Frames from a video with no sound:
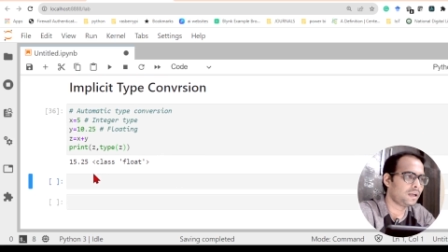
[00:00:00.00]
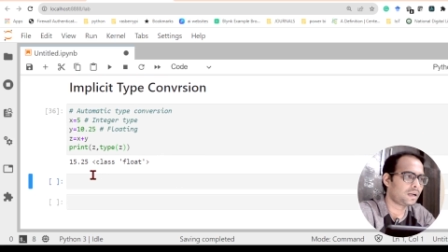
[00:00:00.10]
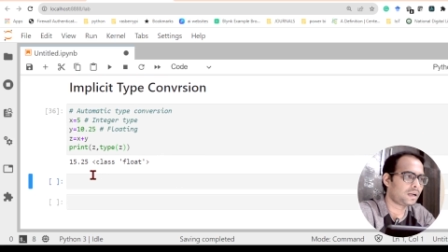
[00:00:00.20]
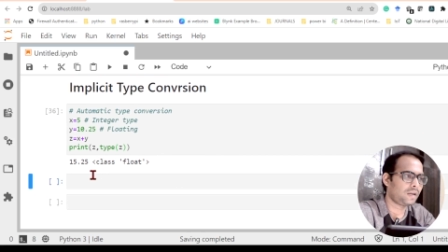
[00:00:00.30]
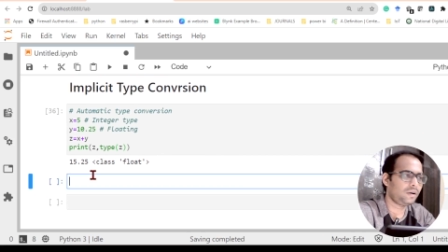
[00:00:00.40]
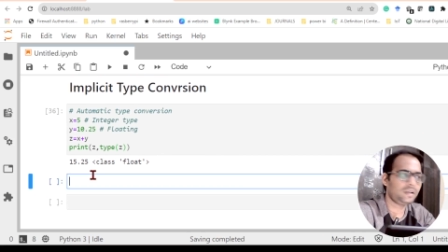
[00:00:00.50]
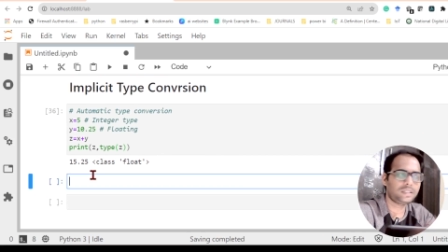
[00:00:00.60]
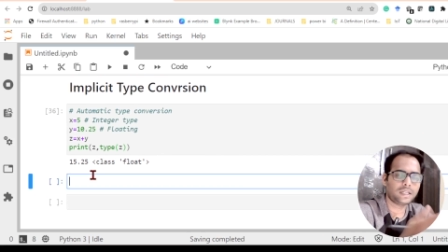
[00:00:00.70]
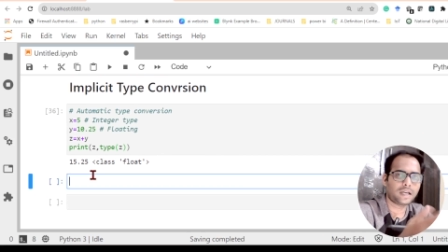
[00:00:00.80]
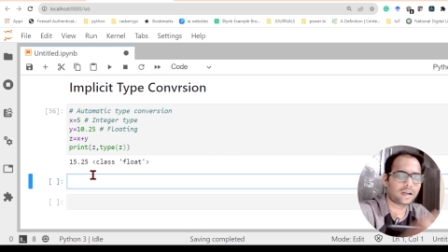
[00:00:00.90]
Now let
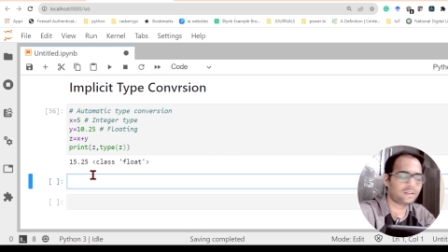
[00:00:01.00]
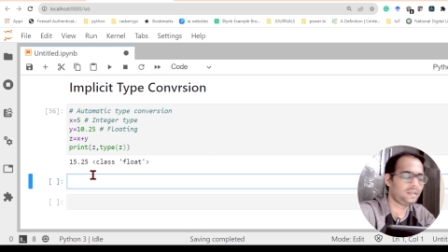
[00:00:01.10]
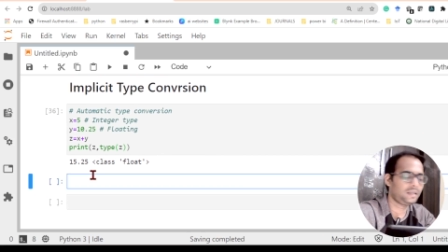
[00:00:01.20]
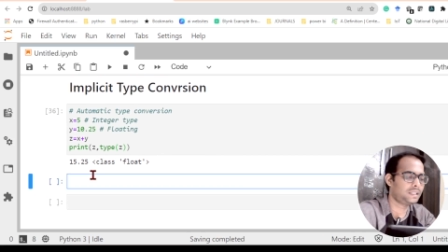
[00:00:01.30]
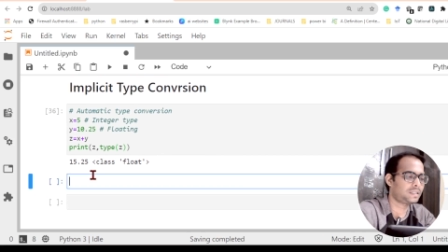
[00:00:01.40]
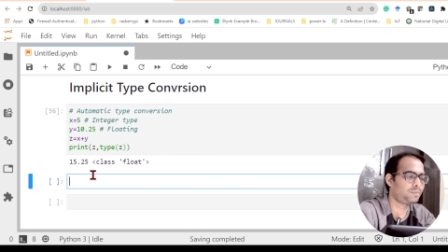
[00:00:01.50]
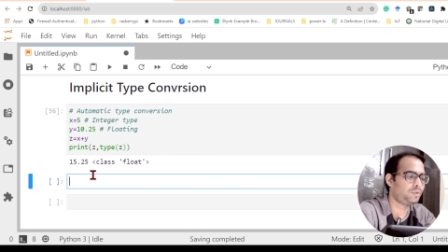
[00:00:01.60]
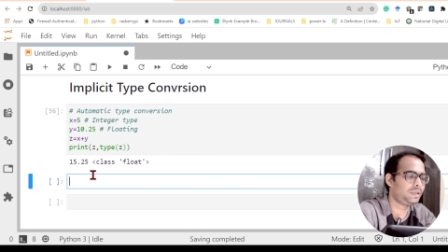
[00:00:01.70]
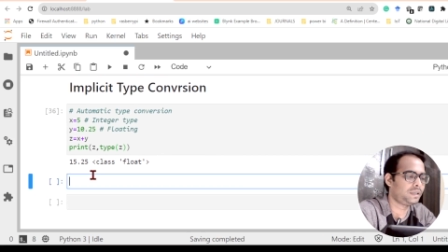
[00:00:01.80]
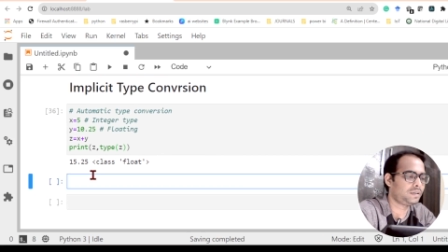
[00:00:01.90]
us take another
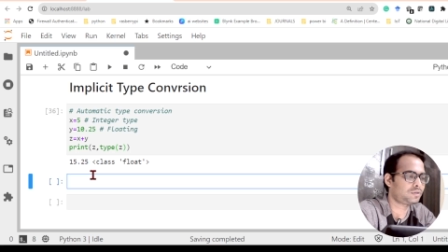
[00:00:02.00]
example here.